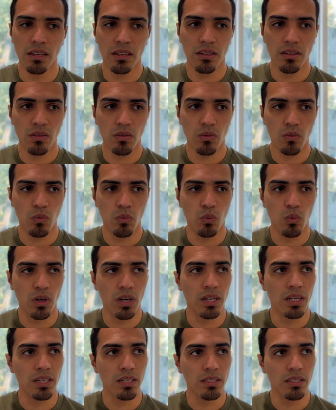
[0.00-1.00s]

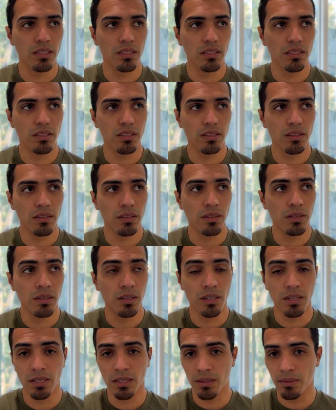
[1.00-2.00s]
what
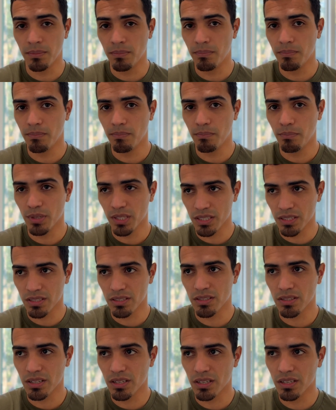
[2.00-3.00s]
the
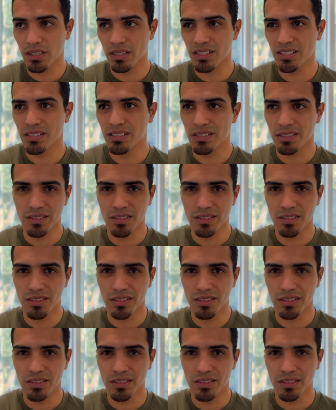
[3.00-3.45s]
business does,